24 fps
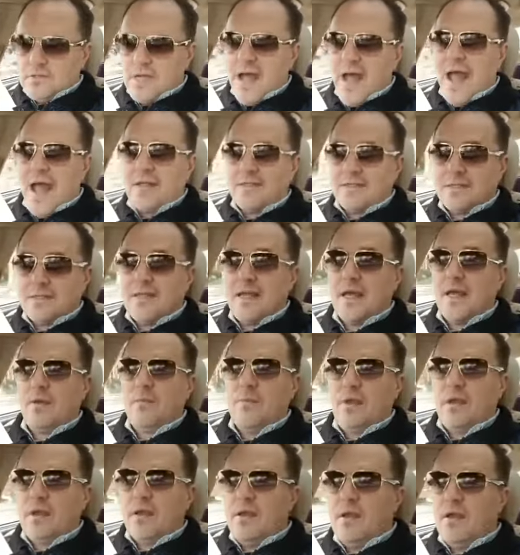at
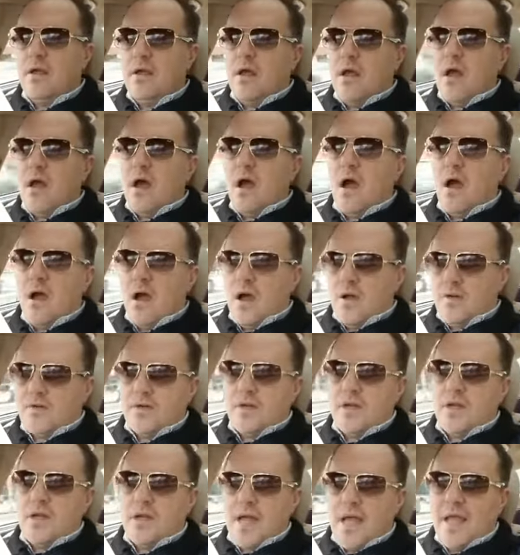settlement one
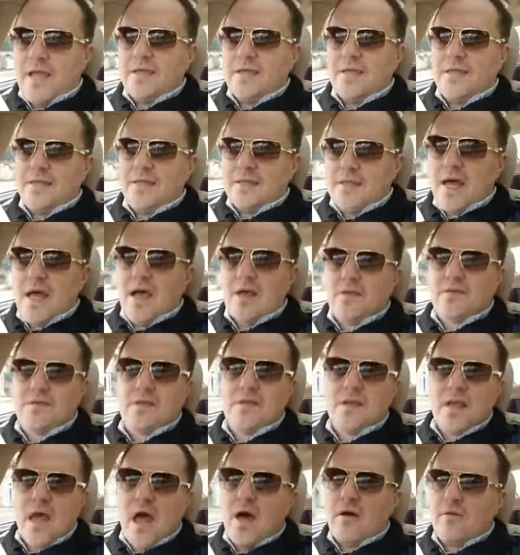hundred ninety
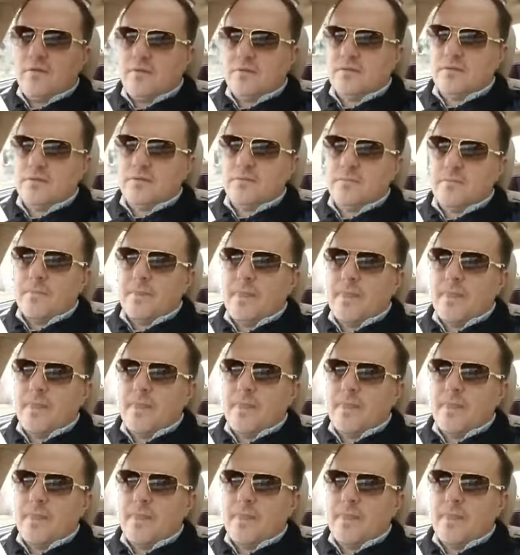thousand dollars.